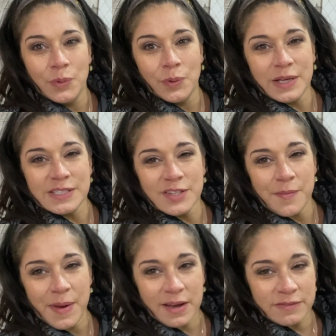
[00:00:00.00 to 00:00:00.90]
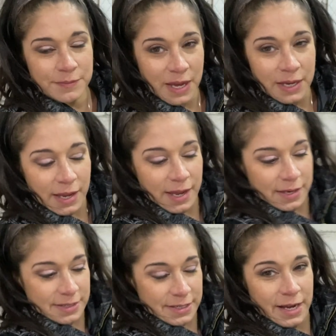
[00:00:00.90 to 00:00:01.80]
I just got back from the hike, and